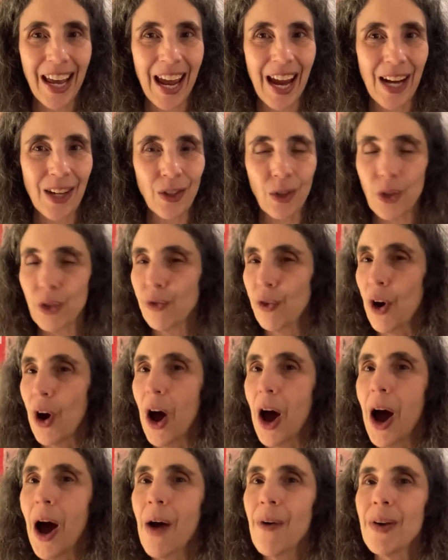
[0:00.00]
angels for
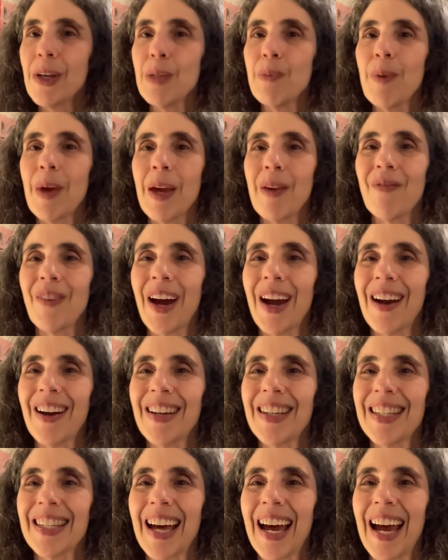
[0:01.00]
always being by
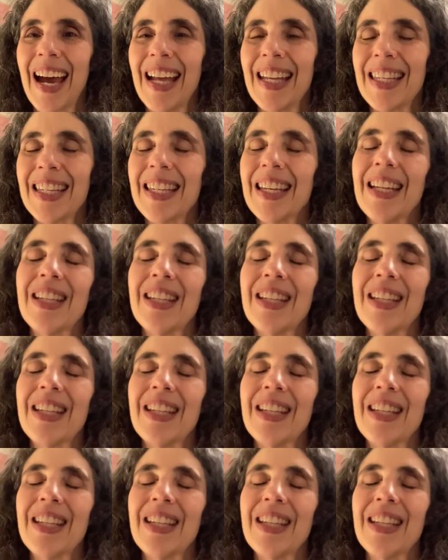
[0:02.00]
our sides.